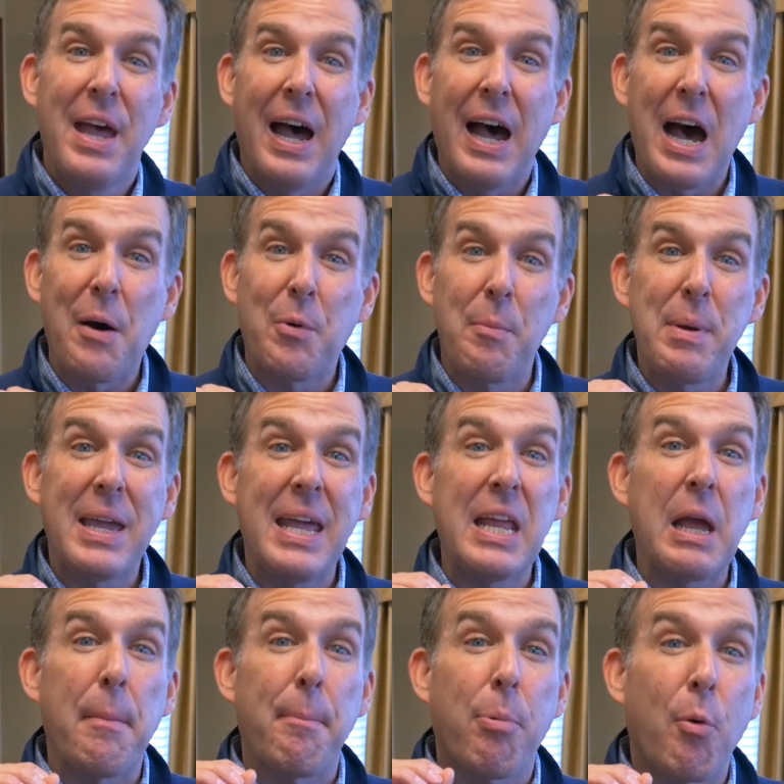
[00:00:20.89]
Uh, we're beginning
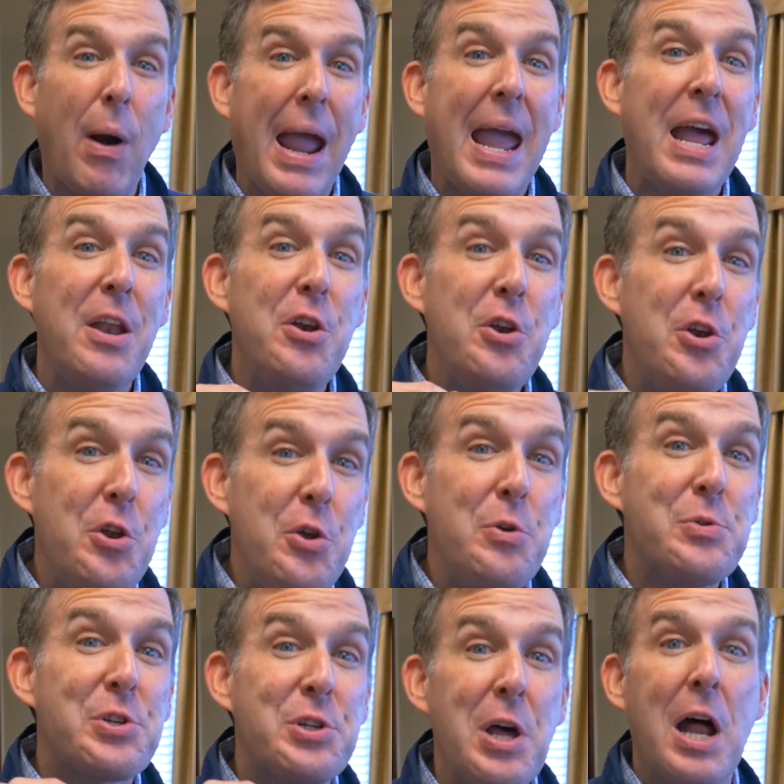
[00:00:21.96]
a brand new
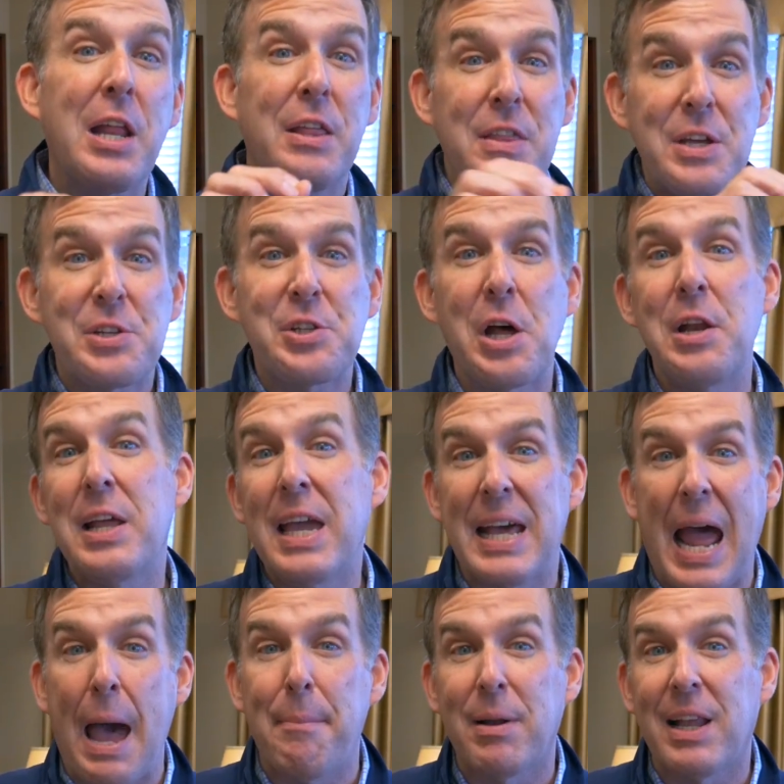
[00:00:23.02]
study this Sunday at
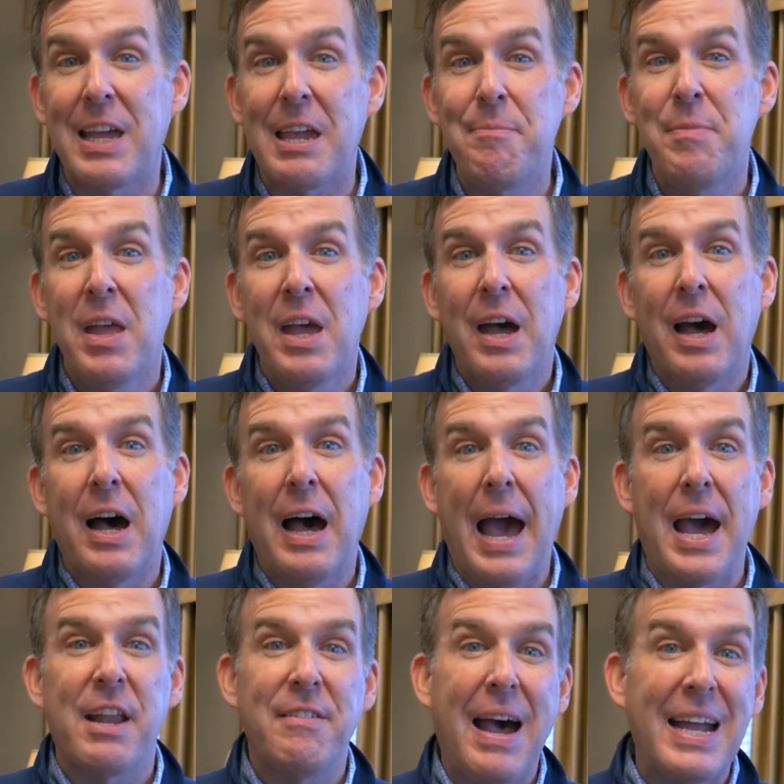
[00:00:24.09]
Abilene uh,
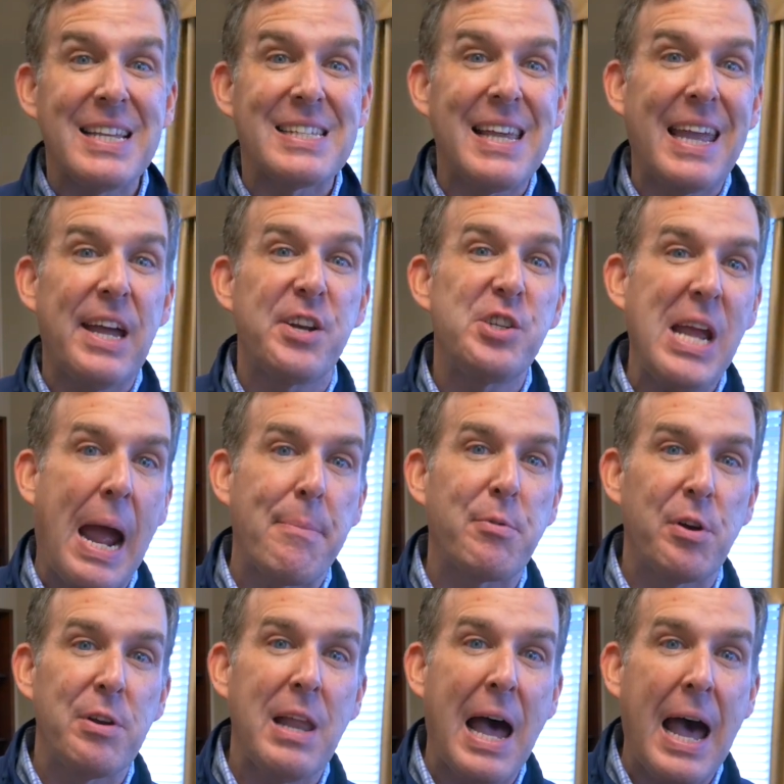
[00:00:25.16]
out of Isaiah
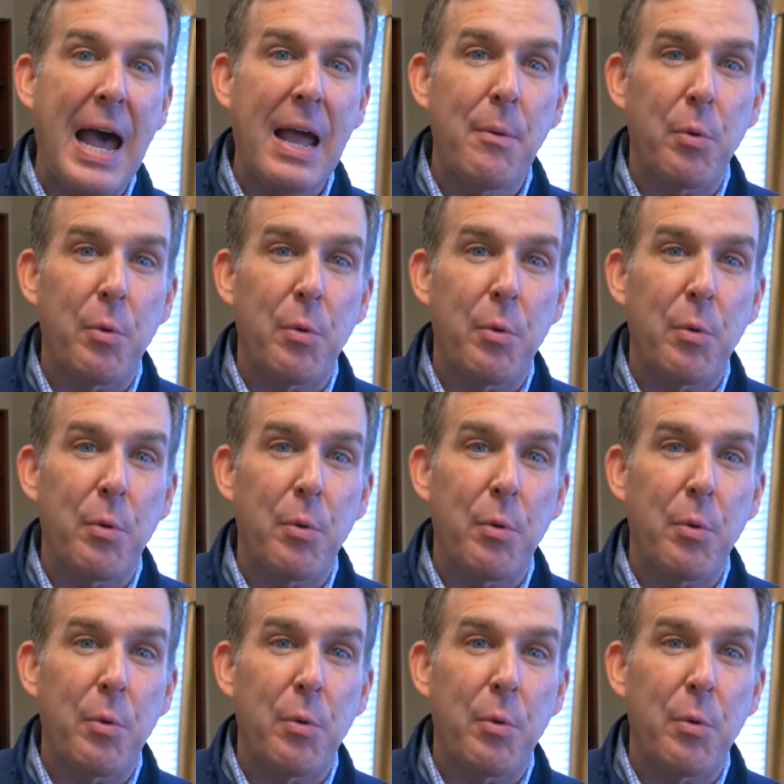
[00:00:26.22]
chapter 9.